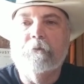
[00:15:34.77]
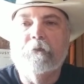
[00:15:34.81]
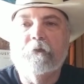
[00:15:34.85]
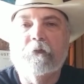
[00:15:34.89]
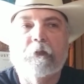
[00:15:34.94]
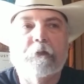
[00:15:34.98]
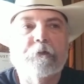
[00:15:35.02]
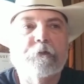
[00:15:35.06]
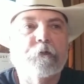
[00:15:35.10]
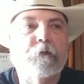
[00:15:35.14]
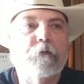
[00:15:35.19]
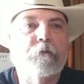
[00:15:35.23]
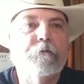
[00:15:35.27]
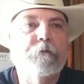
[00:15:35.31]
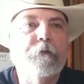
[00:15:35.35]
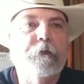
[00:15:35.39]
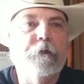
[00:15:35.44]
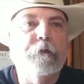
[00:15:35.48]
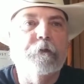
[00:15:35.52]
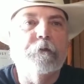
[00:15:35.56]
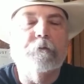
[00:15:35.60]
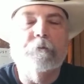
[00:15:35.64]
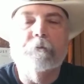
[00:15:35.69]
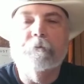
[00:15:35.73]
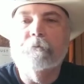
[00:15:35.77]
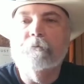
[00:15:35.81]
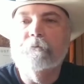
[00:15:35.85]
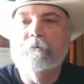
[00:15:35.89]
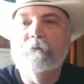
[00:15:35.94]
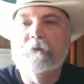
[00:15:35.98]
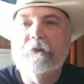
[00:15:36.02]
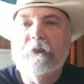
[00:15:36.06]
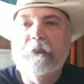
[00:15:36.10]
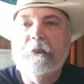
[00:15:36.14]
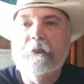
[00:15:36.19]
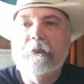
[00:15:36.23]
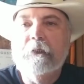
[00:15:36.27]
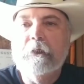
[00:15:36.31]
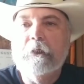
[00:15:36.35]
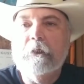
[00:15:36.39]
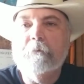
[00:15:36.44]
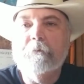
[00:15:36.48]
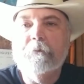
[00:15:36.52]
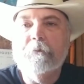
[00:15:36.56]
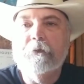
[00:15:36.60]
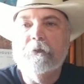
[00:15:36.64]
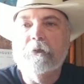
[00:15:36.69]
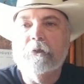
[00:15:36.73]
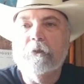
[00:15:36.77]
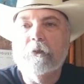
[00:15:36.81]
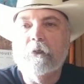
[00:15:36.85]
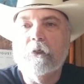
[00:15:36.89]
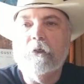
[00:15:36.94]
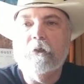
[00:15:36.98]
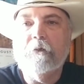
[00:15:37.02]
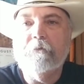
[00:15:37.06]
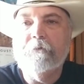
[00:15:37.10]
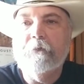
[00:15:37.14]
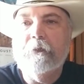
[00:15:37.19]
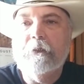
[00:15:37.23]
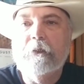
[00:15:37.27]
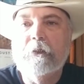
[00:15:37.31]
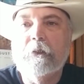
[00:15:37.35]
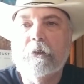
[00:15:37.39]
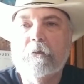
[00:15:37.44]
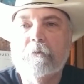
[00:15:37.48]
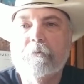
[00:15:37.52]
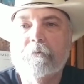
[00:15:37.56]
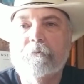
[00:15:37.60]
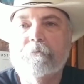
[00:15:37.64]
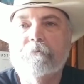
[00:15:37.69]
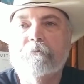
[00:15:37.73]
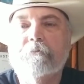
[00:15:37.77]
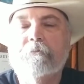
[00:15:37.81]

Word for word: sets over your teacup or your coffee cup